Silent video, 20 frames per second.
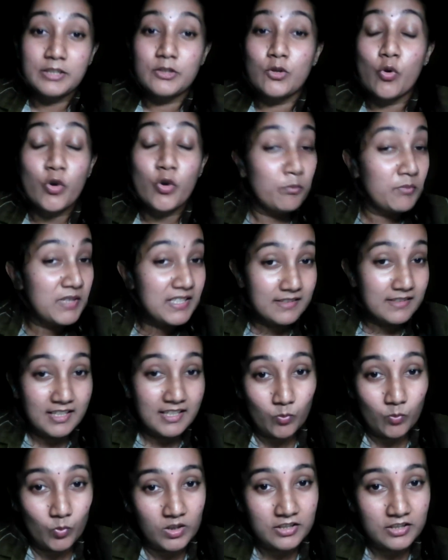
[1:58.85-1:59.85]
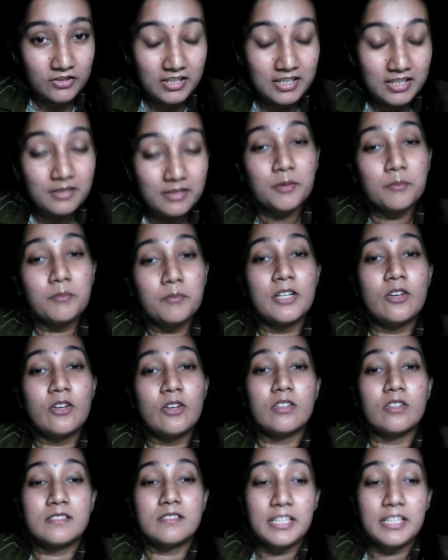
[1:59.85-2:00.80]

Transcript: Don't miss that worksheet because